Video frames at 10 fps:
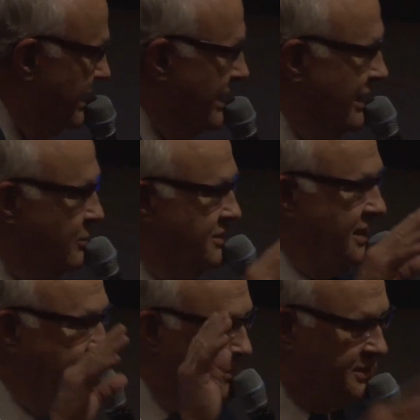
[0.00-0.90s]
He was
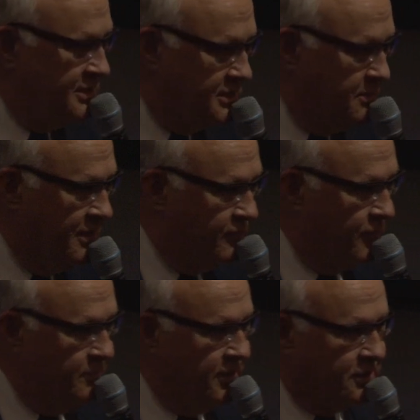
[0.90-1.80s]
a businessman
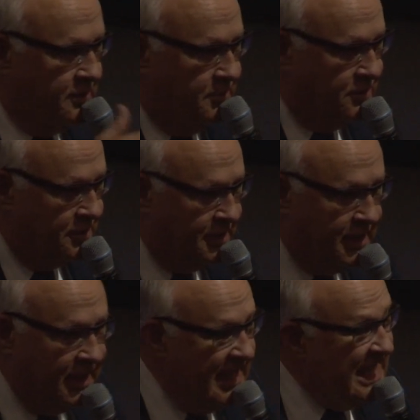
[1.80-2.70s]
from their
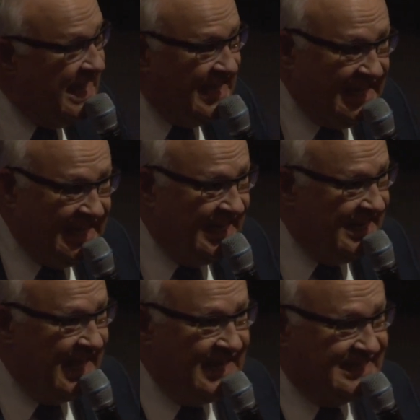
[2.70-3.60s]
community. He
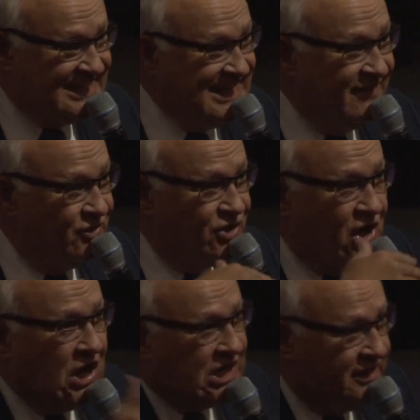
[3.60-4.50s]
has never
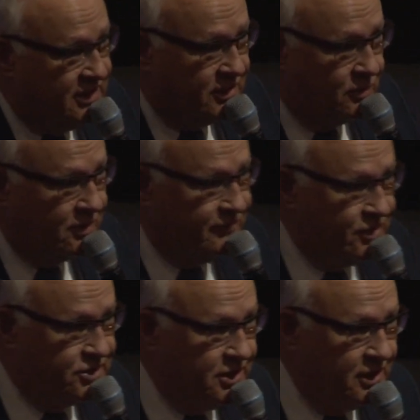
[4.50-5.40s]
darkened the door of
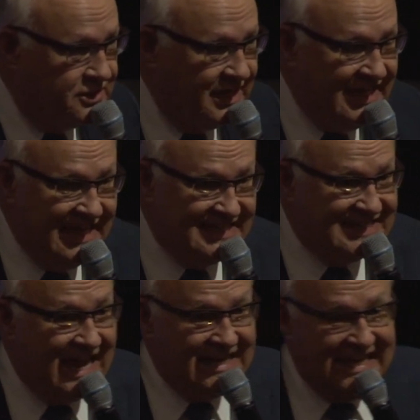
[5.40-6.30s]
their church, and he has not